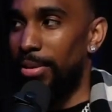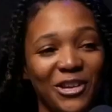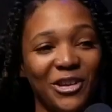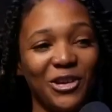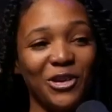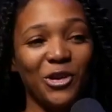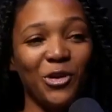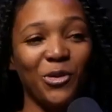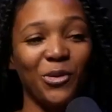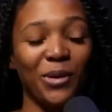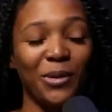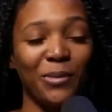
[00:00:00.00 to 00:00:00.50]
You
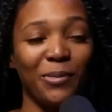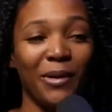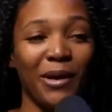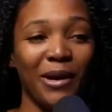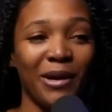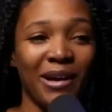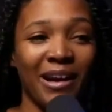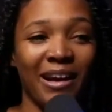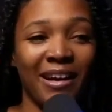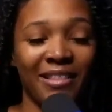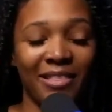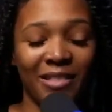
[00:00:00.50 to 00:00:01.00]
know what part
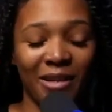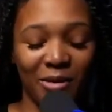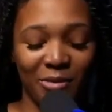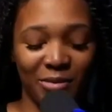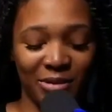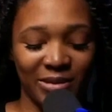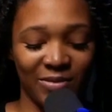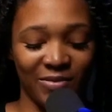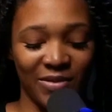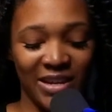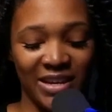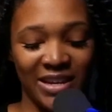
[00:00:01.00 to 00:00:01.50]
I thought
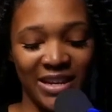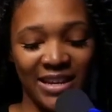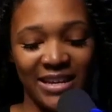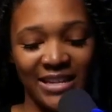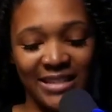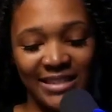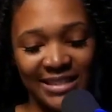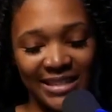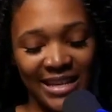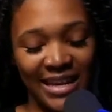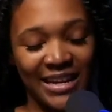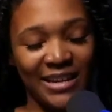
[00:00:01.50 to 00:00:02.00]
was funny?
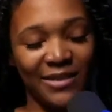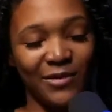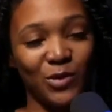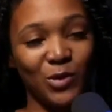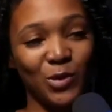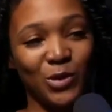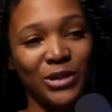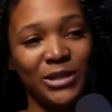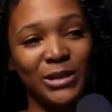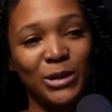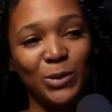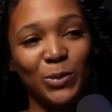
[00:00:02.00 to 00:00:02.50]
It's kind of
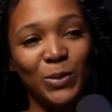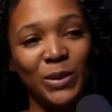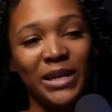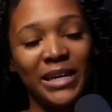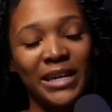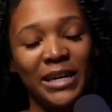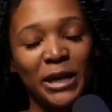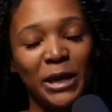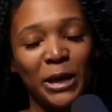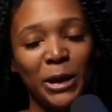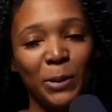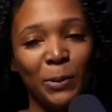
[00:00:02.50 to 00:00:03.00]
towards the
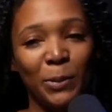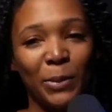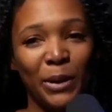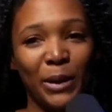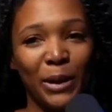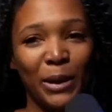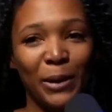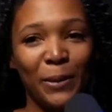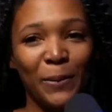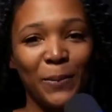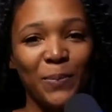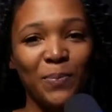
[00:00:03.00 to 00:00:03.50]
beginning,
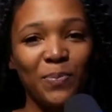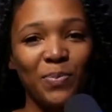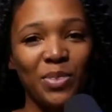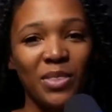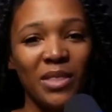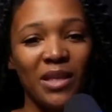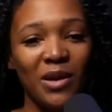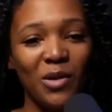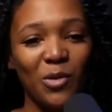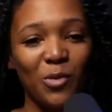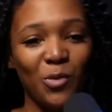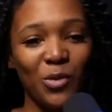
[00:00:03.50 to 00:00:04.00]
but
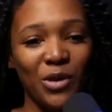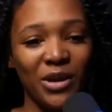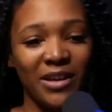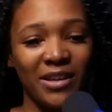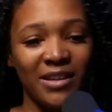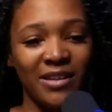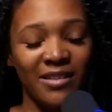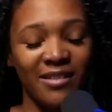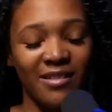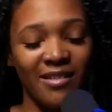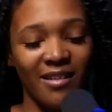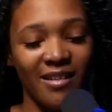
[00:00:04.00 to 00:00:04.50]

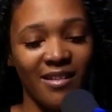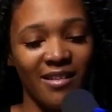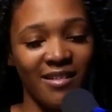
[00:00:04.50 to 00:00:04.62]
when